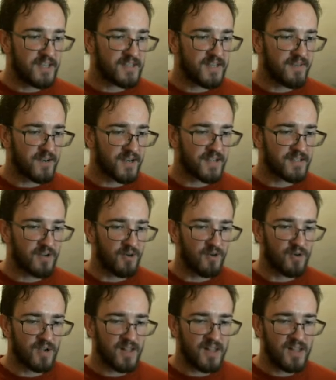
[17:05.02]
this never gets
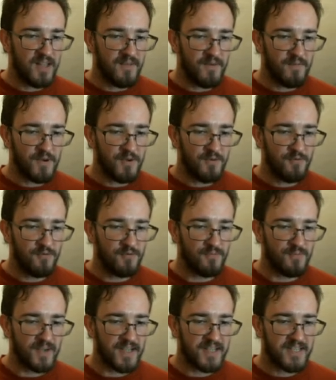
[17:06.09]
old. The Glove of
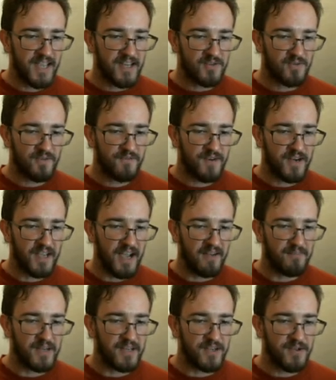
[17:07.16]
Doom! It's actually funny.
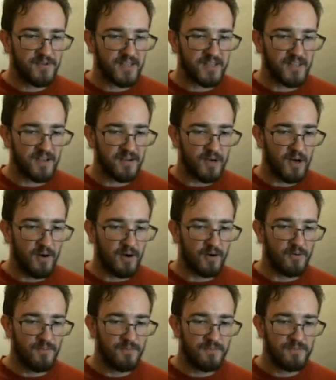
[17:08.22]
I've been using the... Uh-oh.
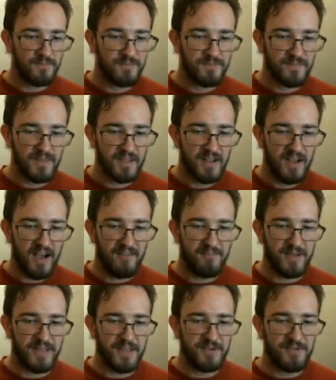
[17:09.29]

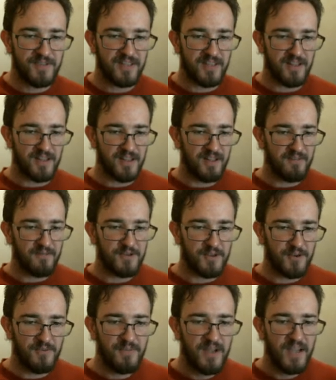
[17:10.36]
I've been using the Glove of
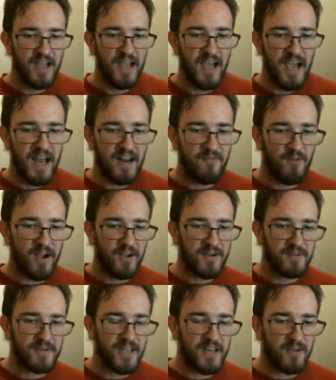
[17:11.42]
Doom, and I've
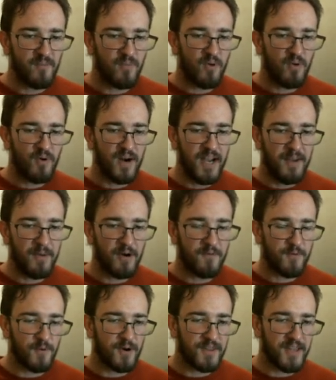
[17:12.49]
wound up getting more ammo
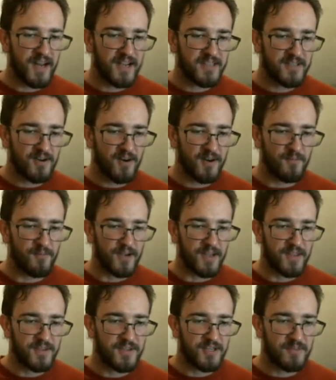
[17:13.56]
for it than I started
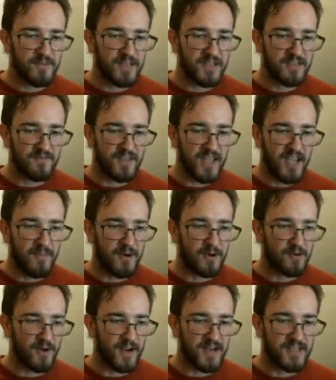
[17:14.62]
with, just because of the
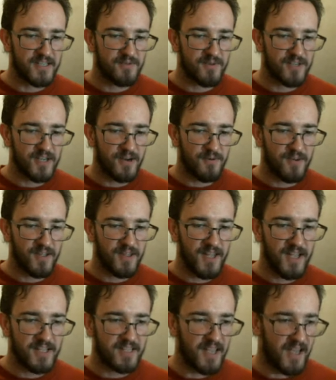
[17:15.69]
ammo crates, which I really
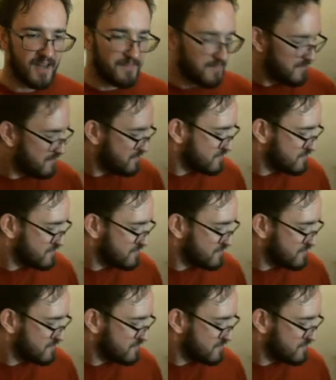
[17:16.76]
like that.